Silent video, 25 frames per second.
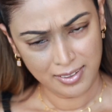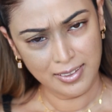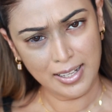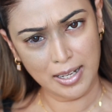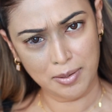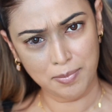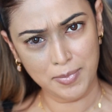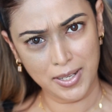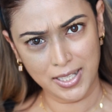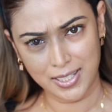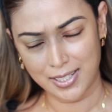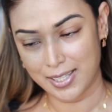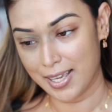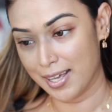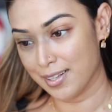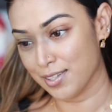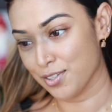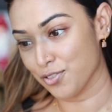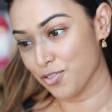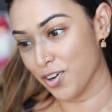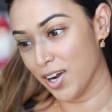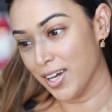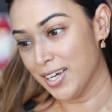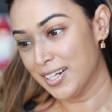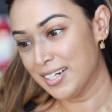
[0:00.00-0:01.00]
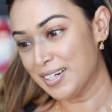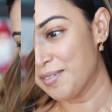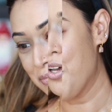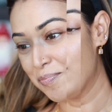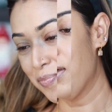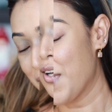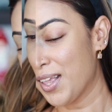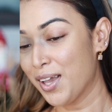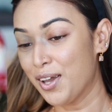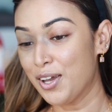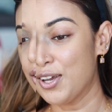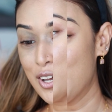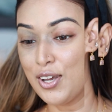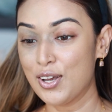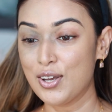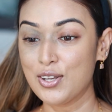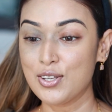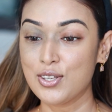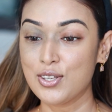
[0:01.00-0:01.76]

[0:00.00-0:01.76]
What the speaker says: That makes sense, right? So